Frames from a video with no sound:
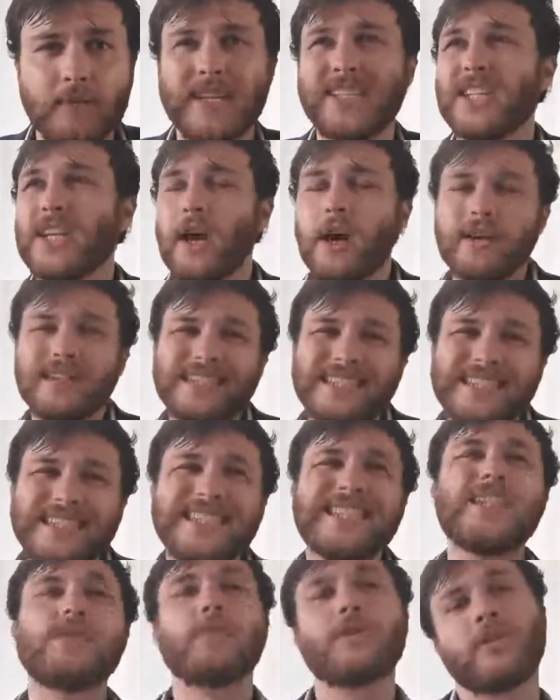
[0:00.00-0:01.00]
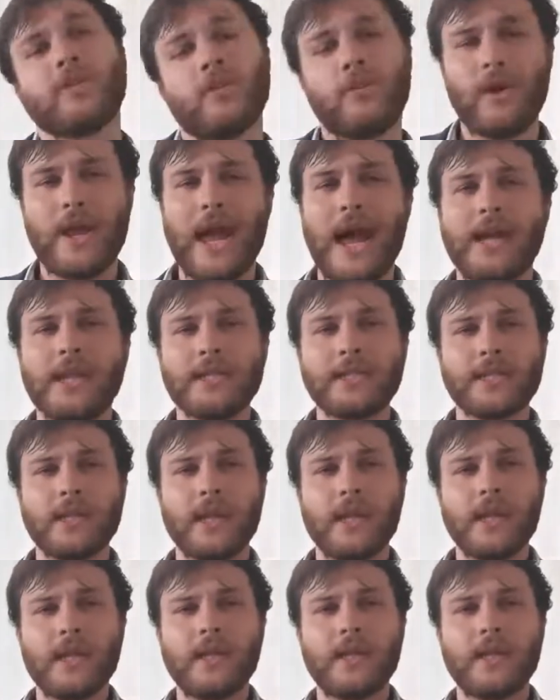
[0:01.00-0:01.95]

because he can't deal with the reality.